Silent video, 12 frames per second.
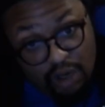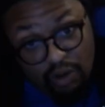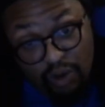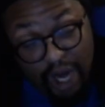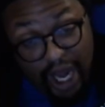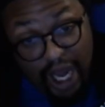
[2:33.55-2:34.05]

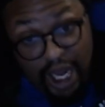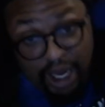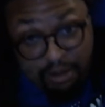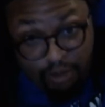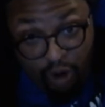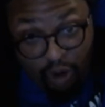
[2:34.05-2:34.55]
way
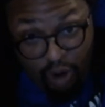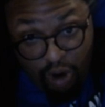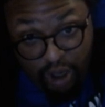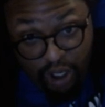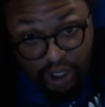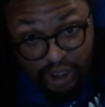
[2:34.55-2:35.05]

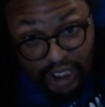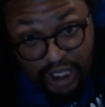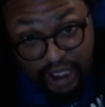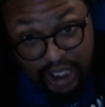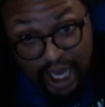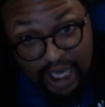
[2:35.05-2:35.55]
more than a
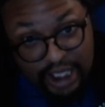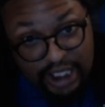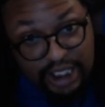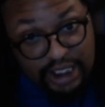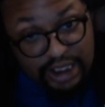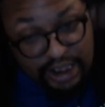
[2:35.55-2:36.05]
lot of
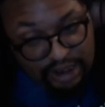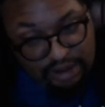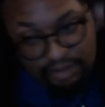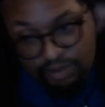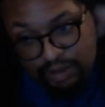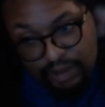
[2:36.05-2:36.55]
these
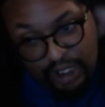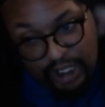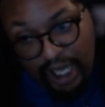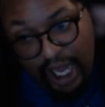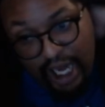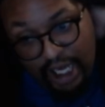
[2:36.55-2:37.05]

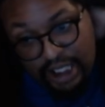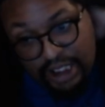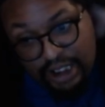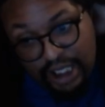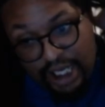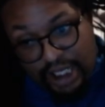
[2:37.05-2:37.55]

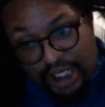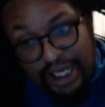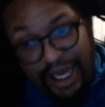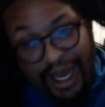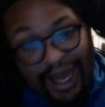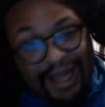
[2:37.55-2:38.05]
indie
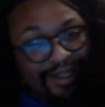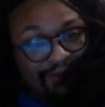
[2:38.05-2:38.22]
guys.